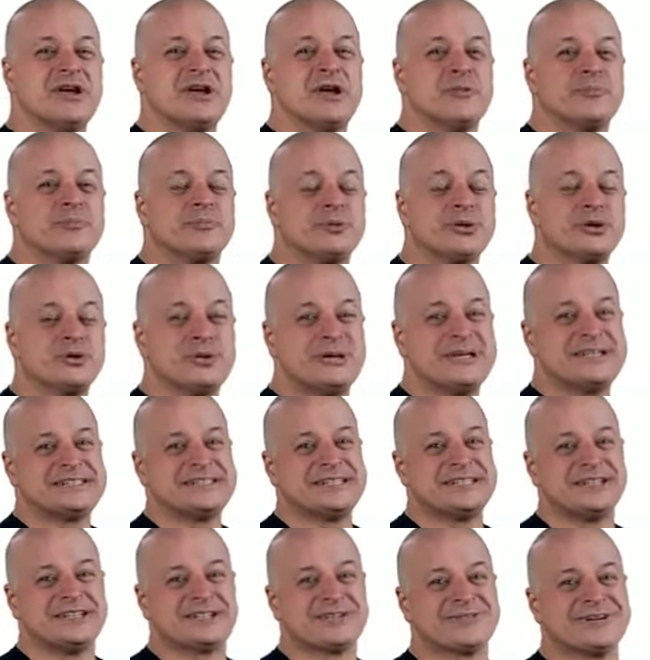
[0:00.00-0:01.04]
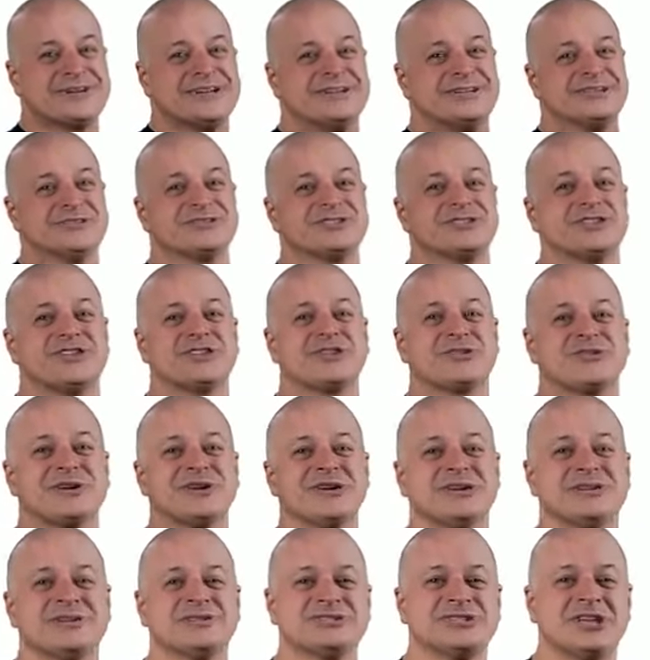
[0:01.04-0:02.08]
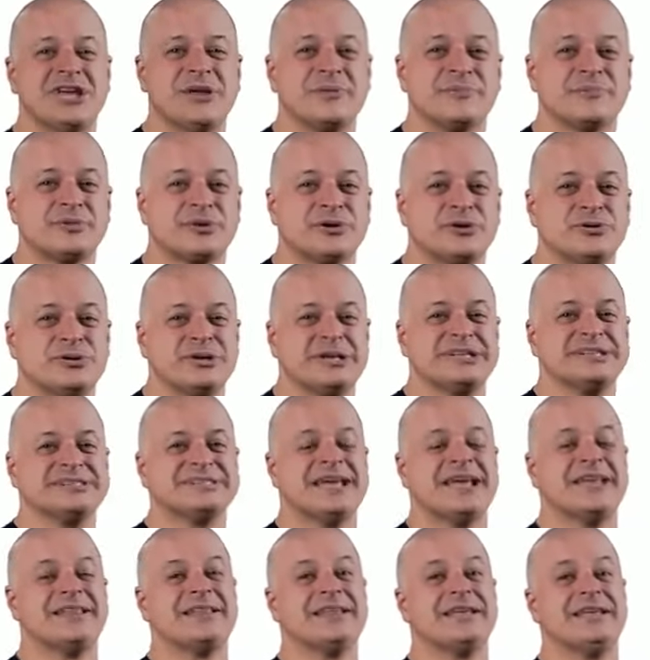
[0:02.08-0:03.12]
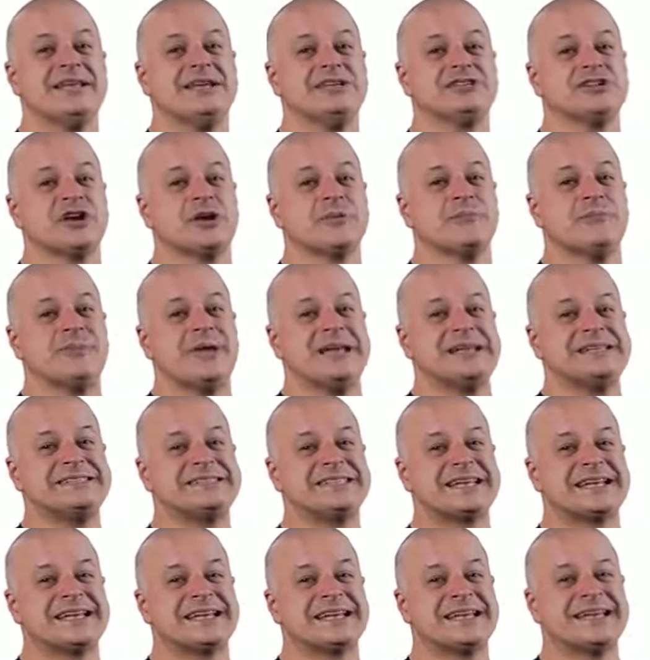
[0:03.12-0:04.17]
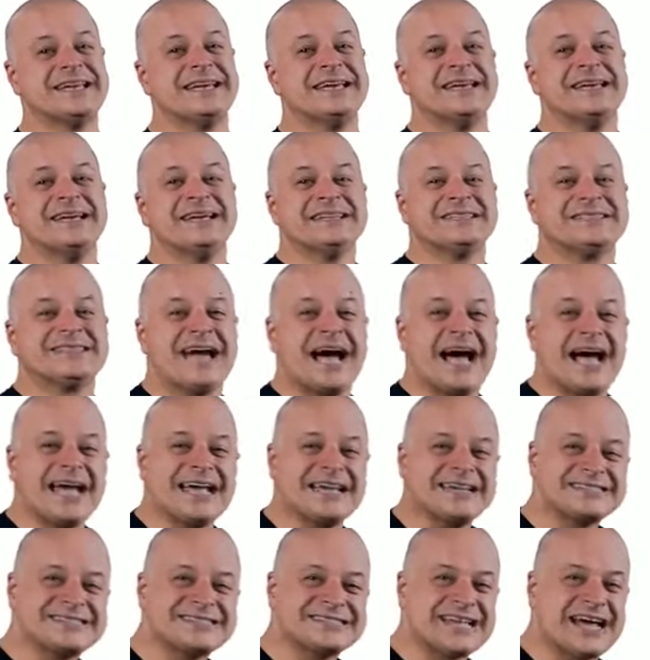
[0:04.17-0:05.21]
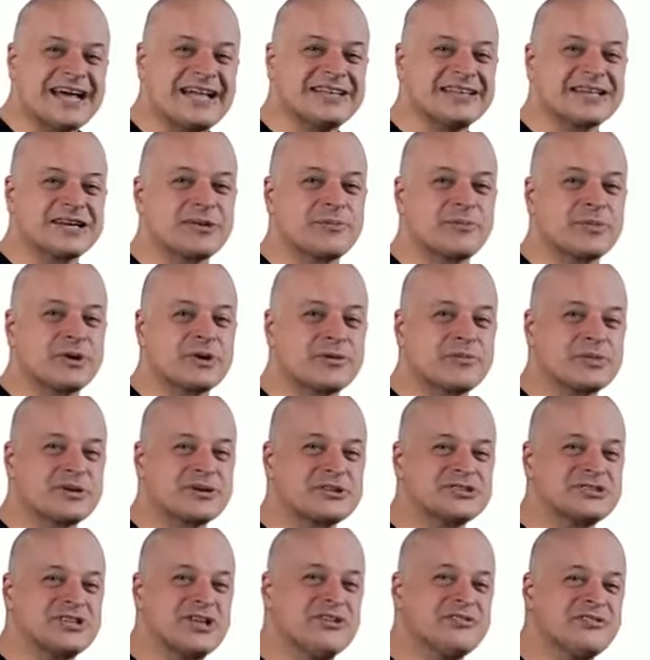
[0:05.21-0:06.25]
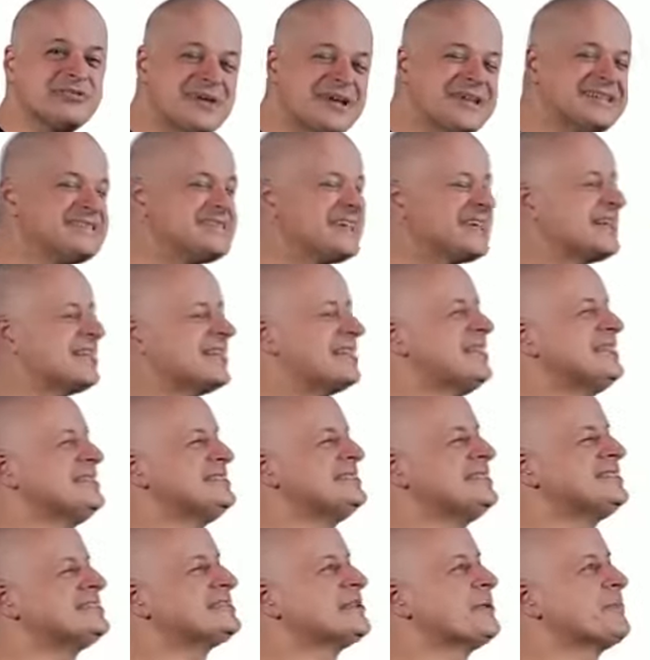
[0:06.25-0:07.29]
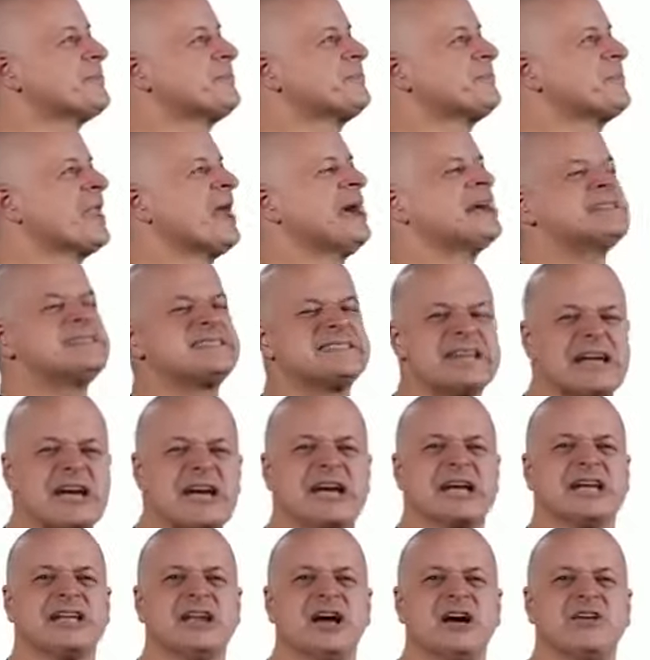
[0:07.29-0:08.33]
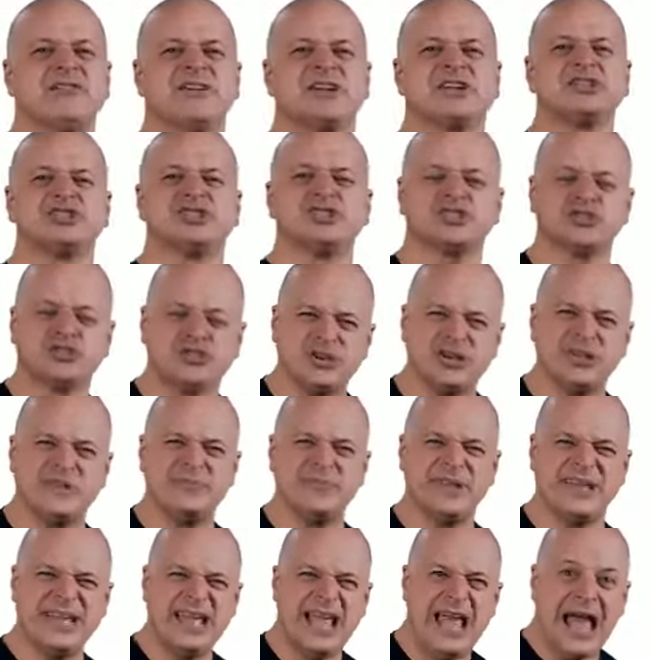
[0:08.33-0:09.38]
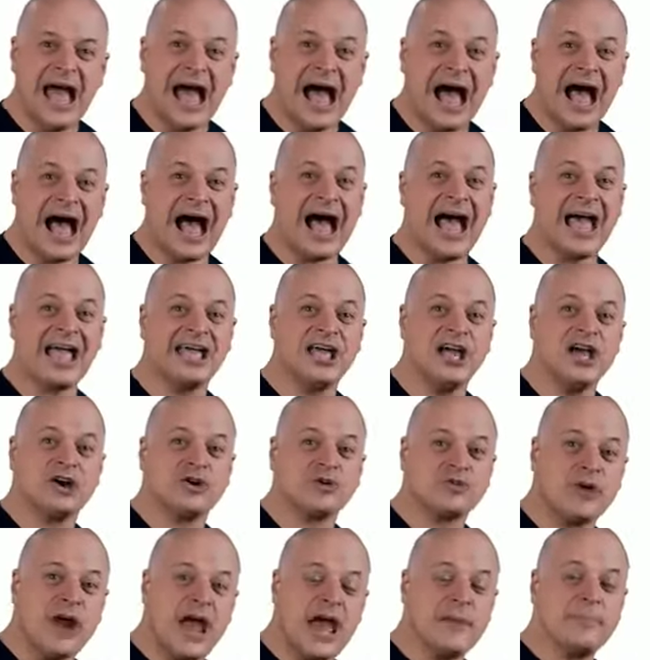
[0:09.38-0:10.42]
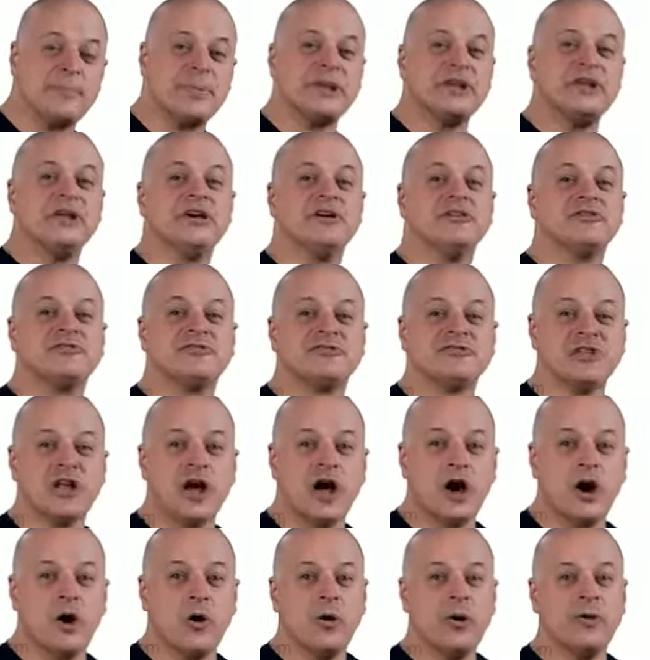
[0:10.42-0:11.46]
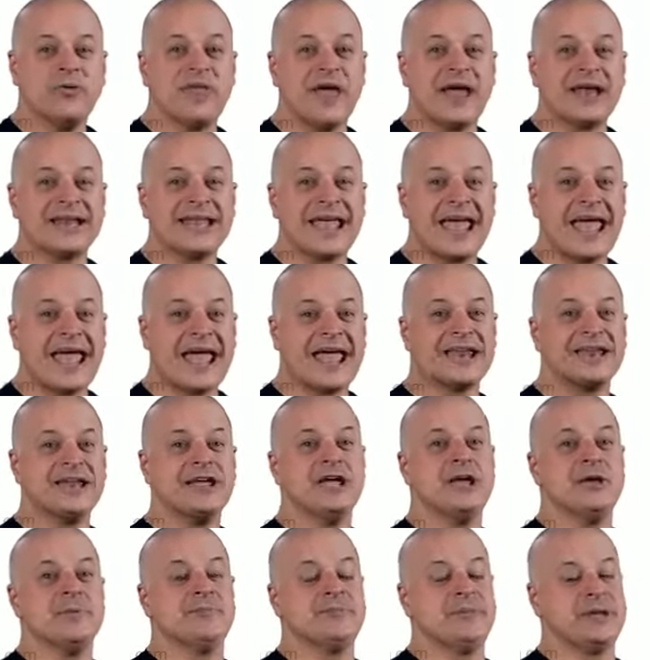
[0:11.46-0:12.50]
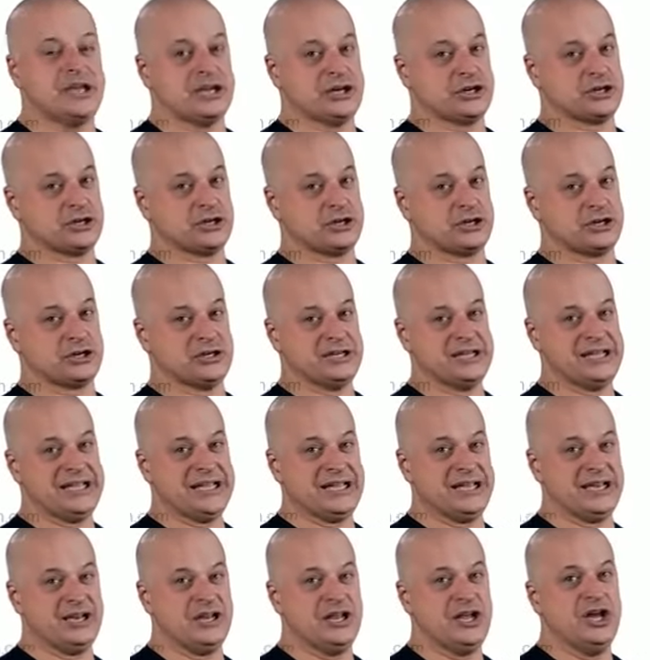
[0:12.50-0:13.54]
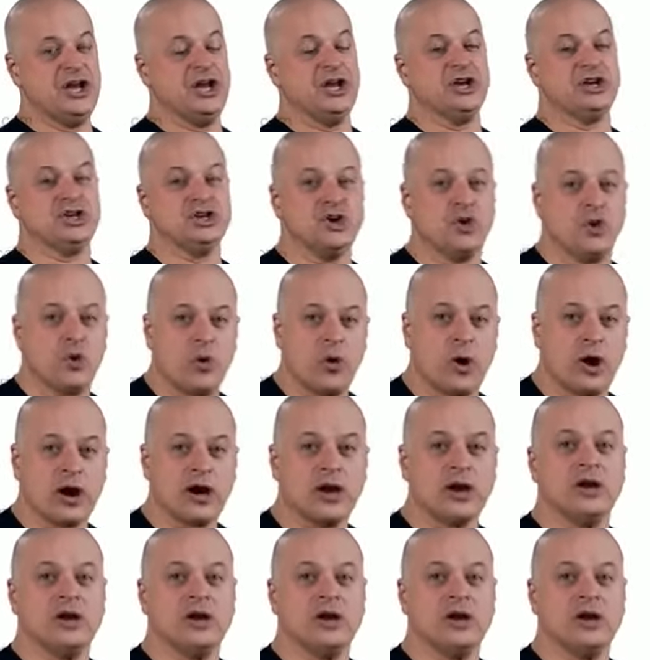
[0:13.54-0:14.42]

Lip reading: bruits and thrills and bruits. And these are basically diastolic murmurs. Basically, this is a sign of extremely high rapid flow that can be heard in your